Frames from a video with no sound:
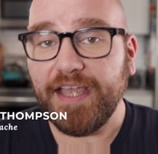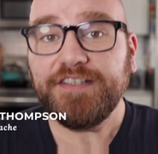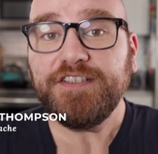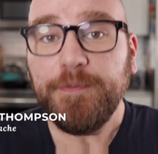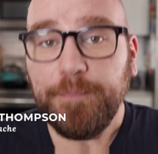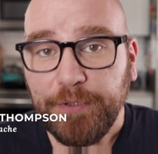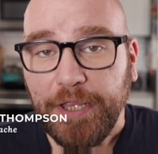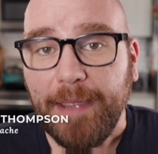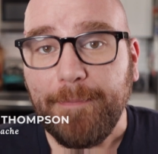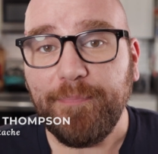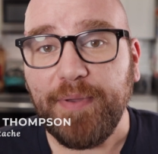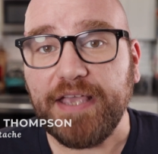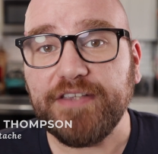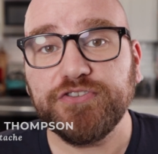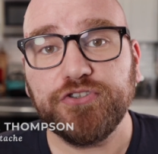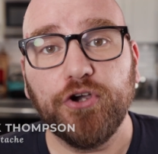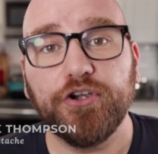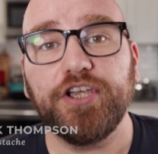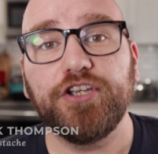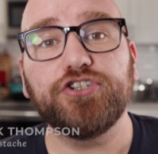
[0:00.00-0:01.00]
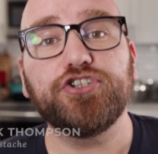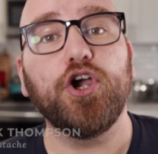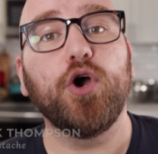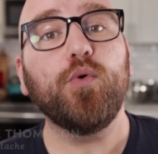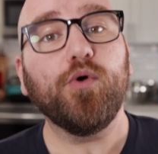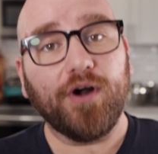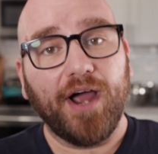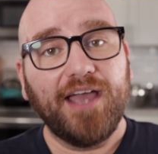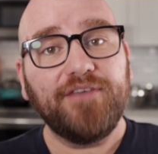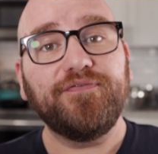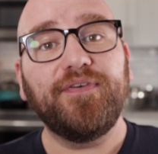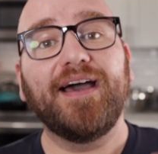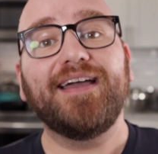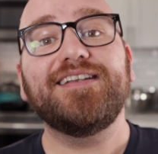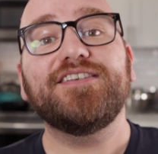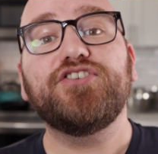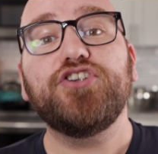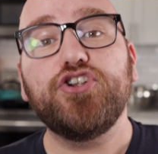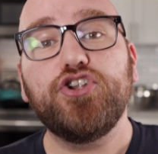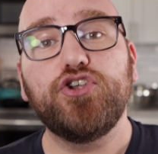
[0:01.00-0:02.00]
It's a plant-based cooking show where I
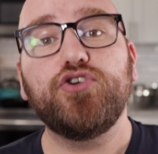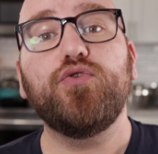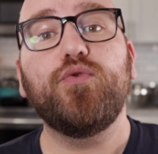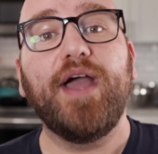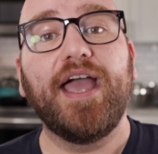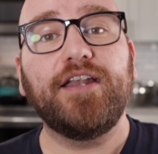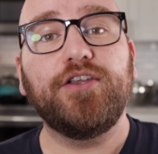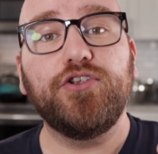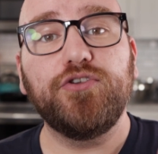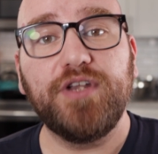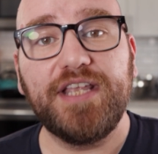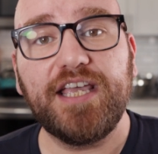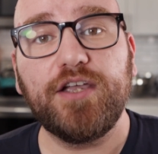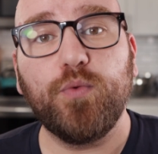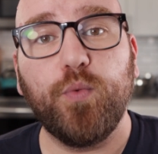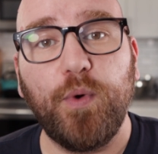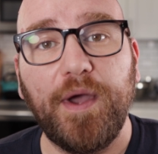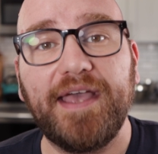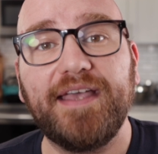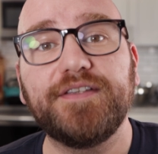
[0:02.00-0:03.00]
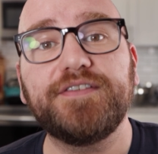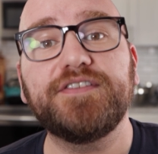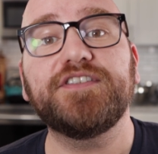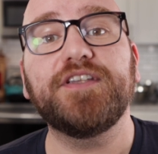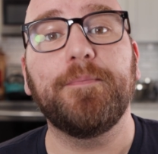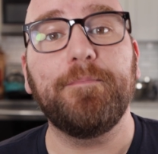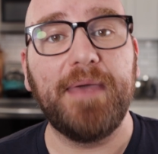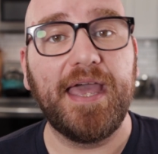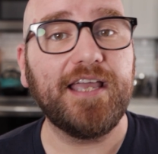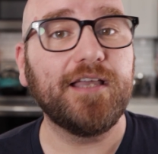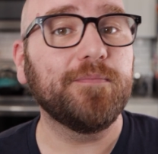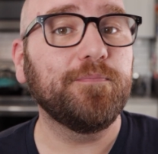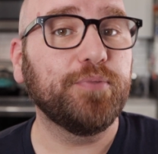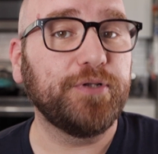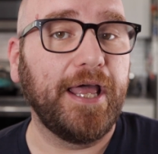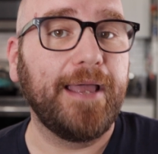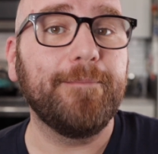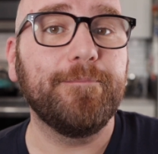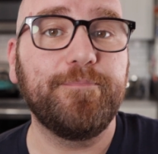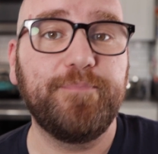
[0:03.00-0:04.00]
find new and unique ways to make
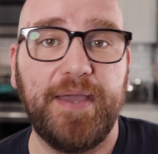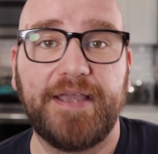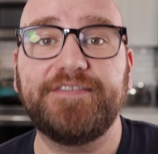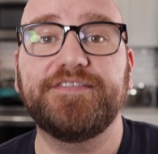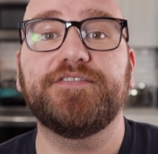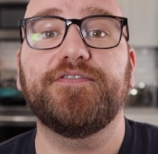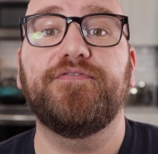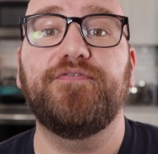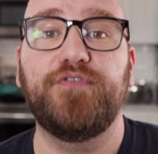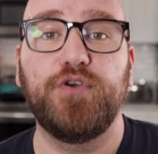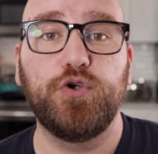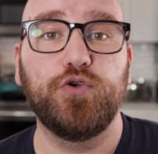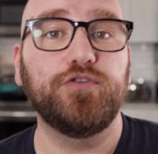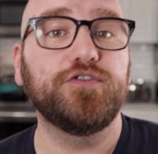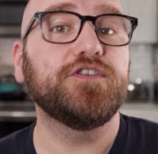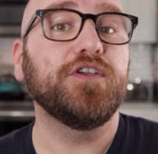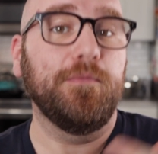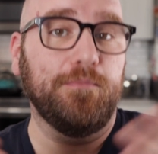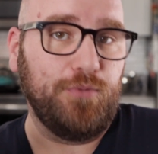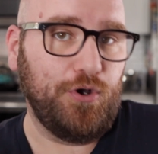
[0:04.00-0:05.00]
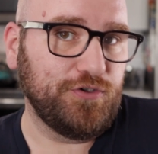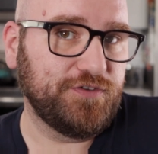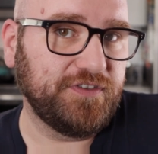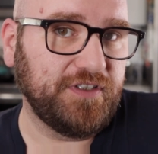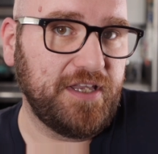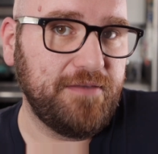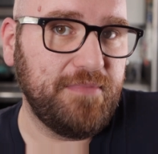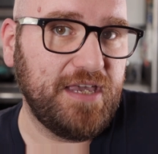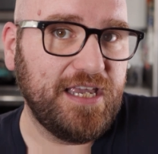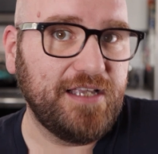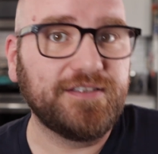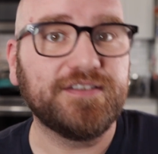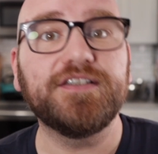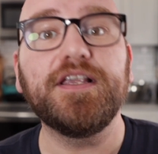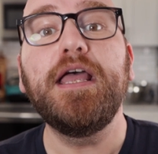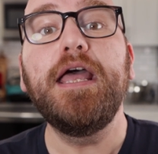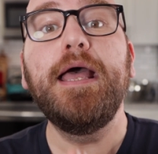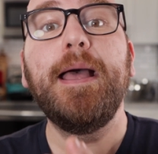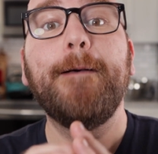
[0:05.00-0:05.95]
plant-based foods, mostly meats,